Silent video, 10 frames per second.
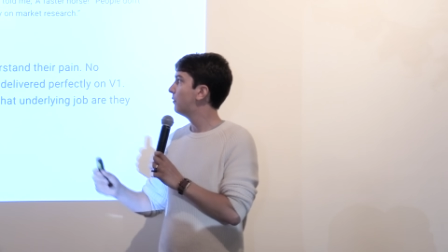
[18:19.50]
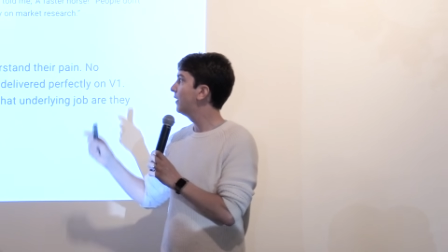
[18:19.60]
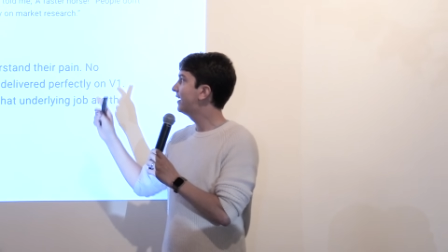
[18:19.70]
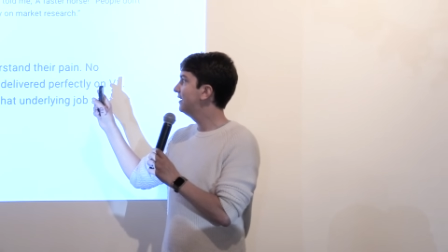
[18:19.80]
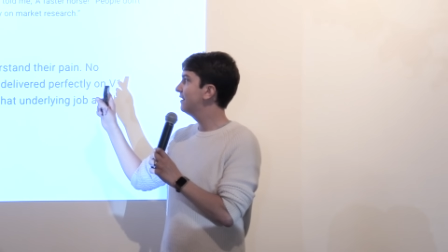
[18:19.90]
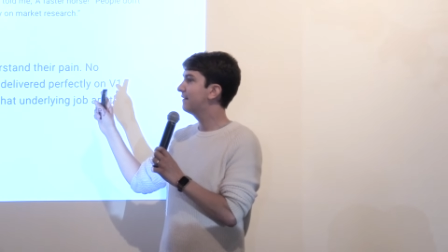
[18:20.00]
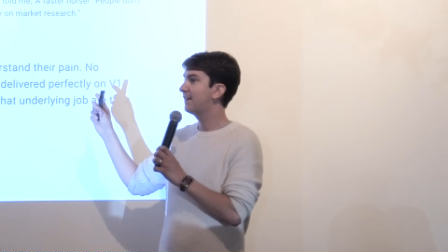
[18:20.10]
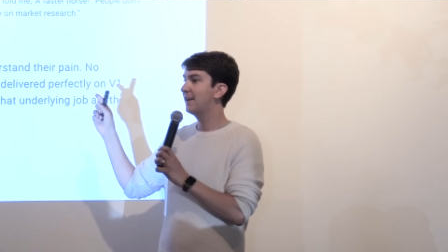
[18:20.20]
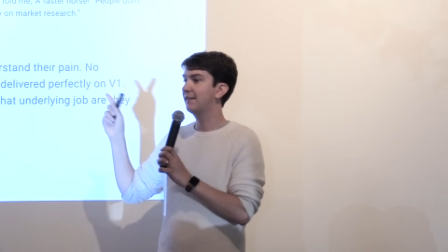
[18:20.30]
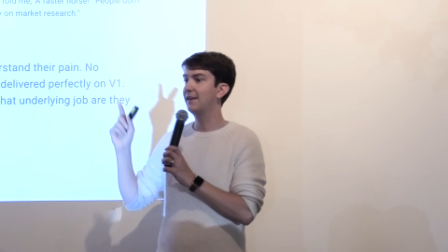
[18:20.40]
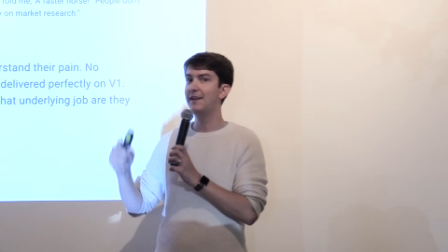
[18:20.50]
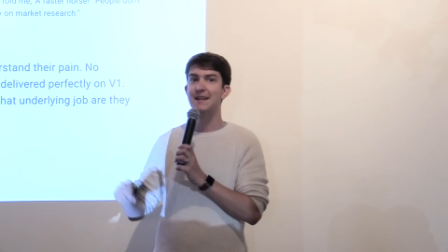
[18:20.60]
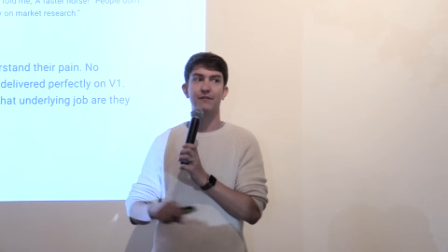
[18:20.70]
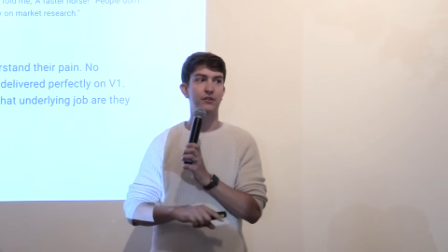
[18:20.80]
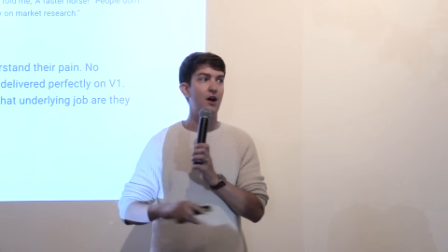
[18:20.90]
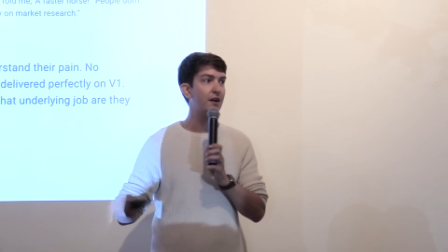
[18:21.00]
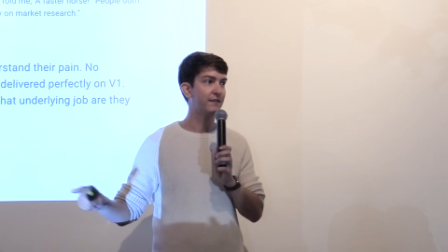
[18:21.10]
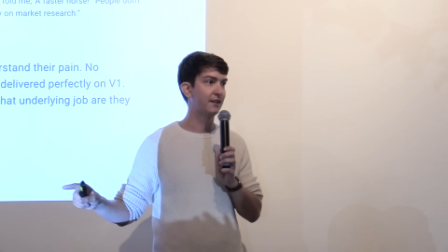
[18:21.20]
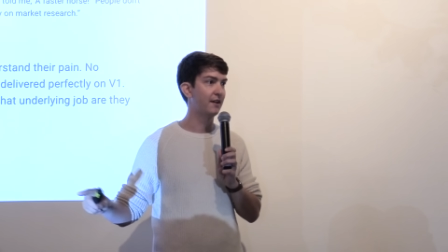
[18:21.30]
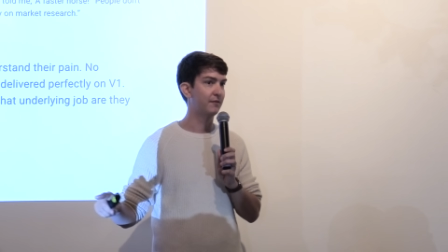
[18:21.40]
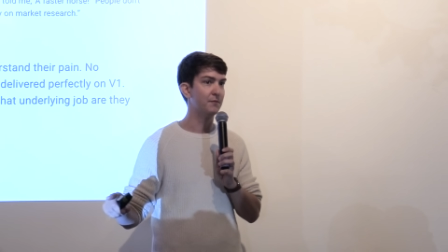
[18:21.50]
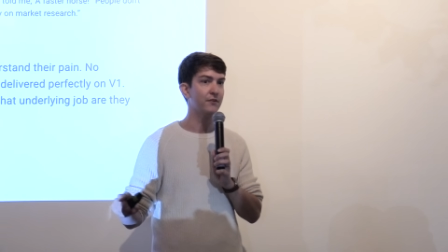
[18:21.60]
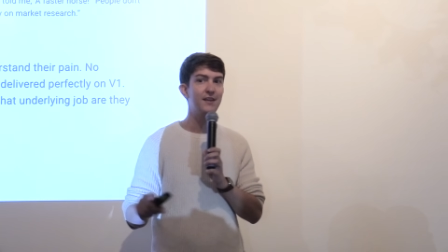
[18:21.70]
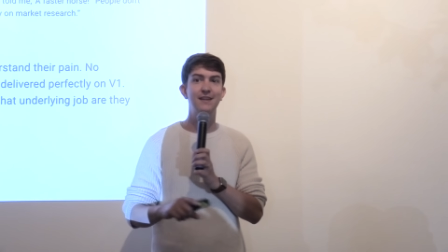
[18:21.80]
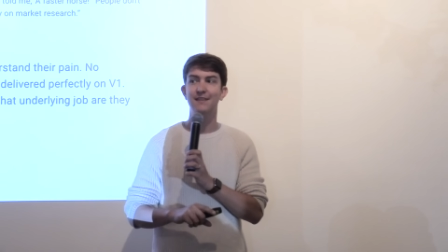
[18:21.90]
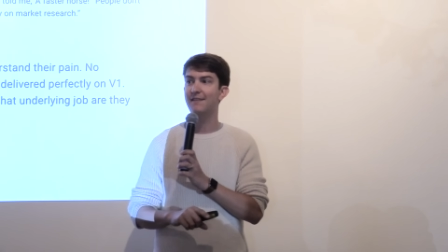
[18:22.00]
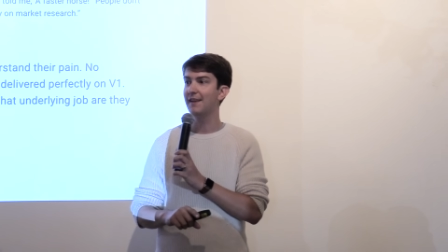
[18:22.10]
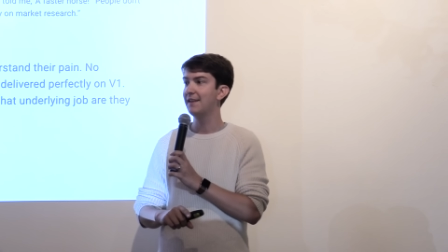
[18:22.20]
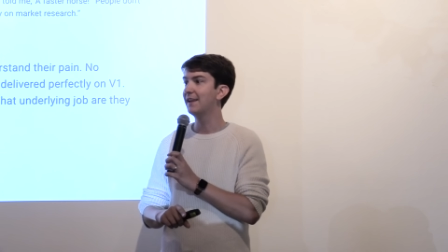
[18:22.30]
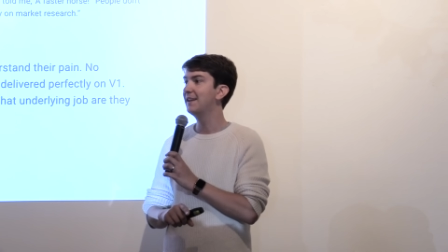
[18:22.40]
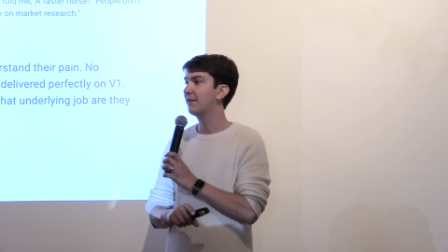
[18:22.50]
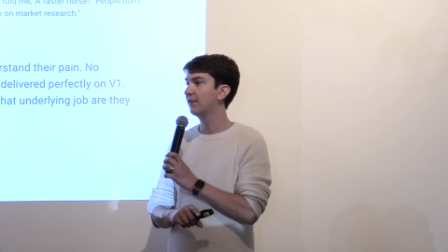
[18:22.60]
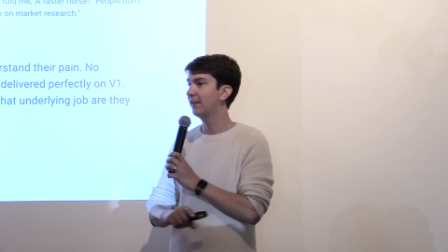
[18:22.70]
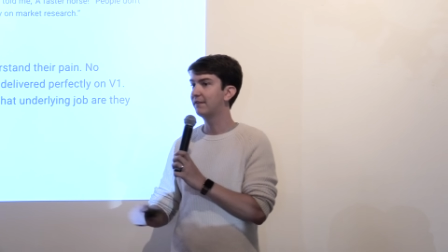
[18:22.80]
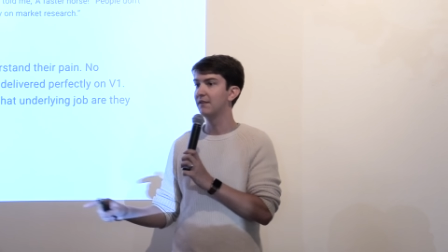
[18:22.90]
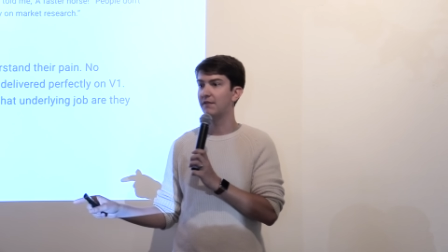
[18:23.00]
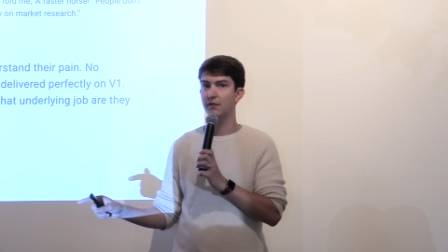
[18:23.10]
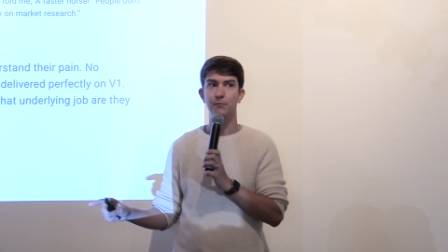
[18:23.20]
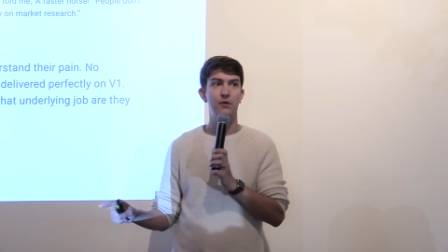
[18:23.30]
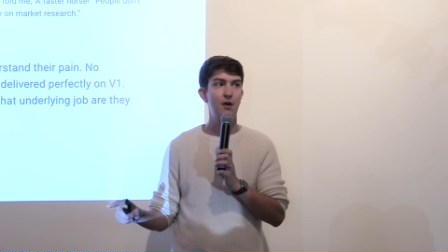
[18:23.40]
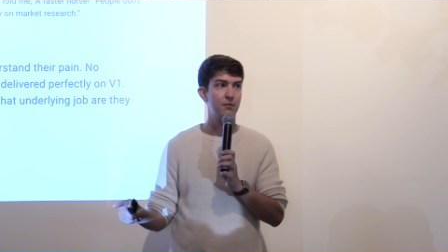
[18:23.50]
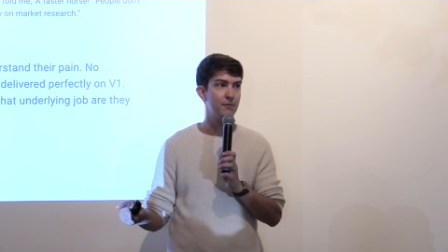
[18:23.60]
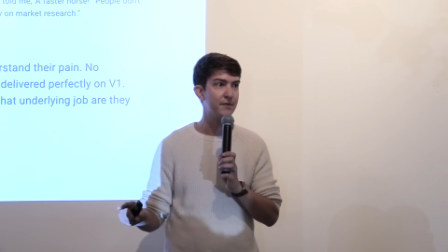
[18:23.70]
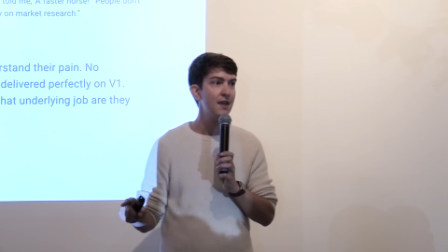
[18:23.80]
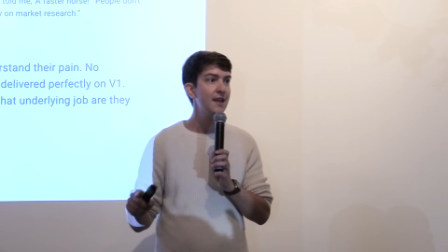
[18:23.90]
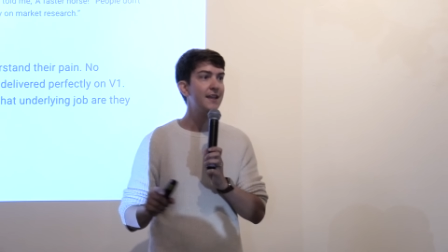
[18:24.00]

But what he didn't say is that he never talks to customers. He didn't say that he never listens to their problems.